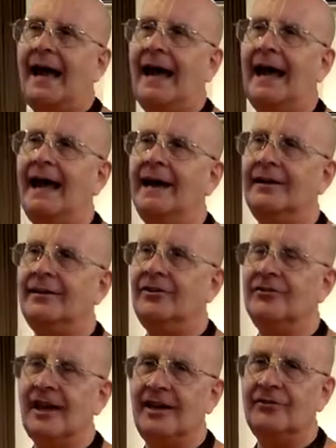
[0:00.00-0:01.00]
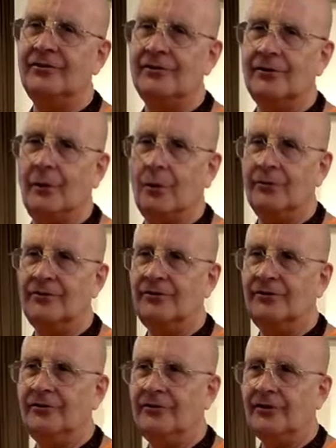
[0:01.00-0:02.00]
And in this case, the
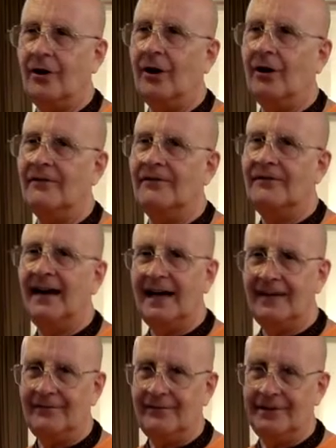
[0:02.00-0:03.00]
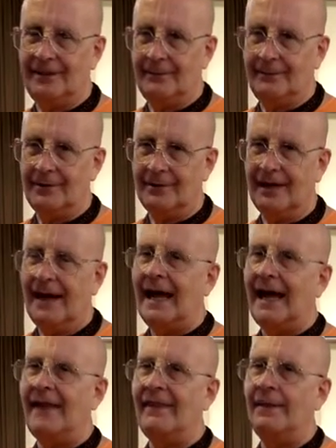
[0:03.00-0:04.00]
horses are 5 in number,
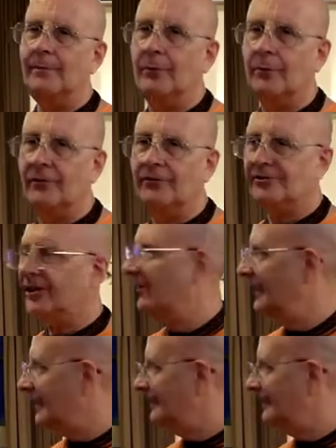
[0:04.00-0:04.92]
and they pull the chariot.